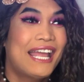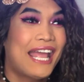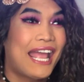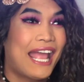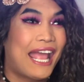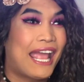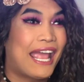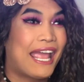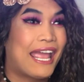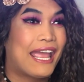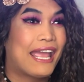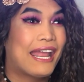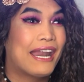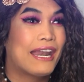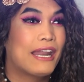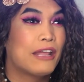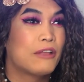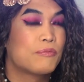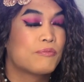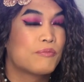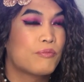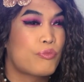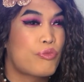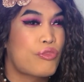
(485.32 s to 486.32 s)
And
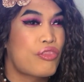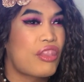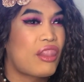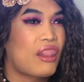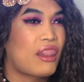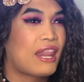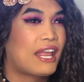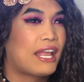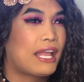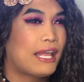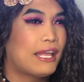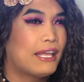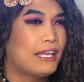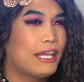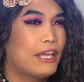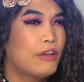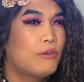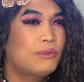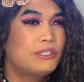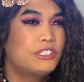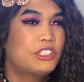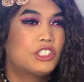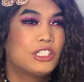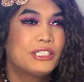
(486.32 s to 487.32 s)
it
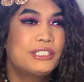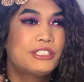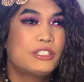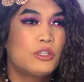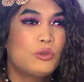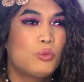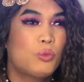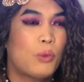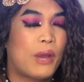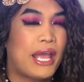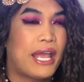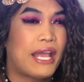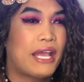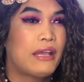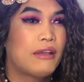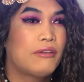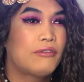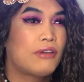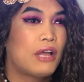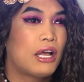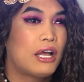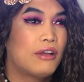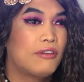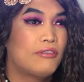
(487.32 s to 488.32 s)
was just a
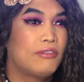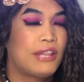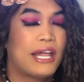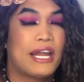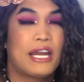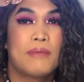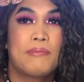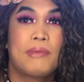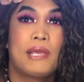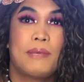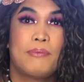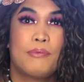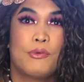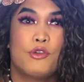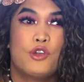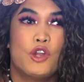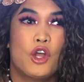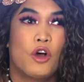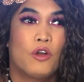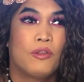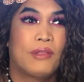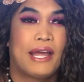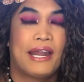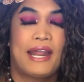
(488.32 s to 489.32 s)
wave of letting people
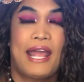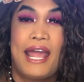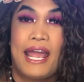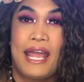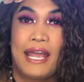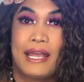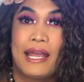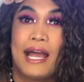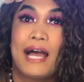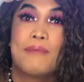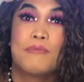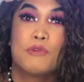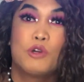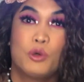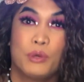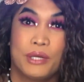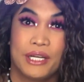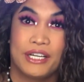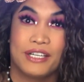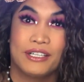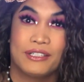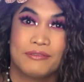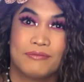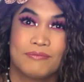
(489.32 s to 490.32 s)
know that, hey, I'm
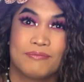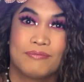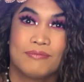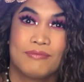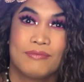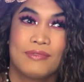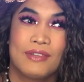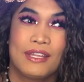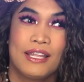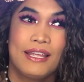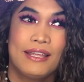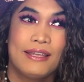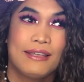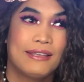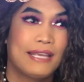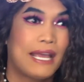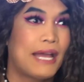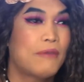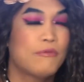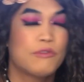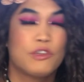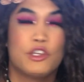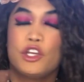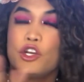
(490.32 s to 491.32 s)
queer.
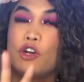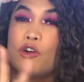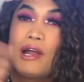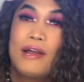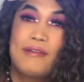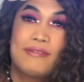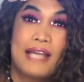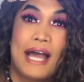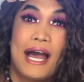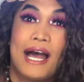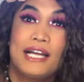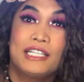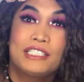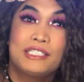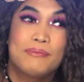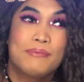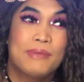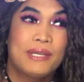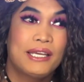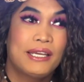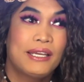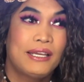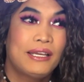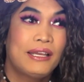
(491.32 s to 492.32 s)
Yep, you don't have to ask
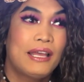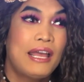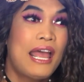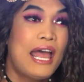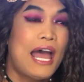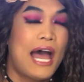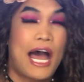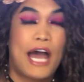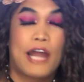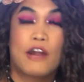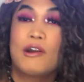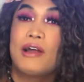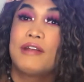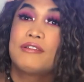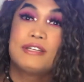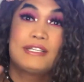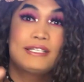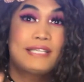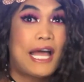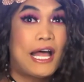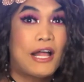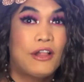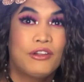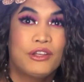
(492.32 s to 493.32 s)
me. I don't have to
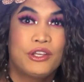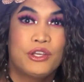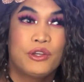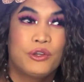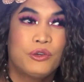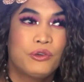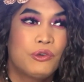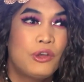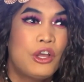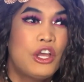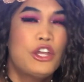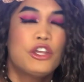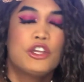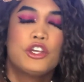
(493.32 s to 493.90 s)
tell you.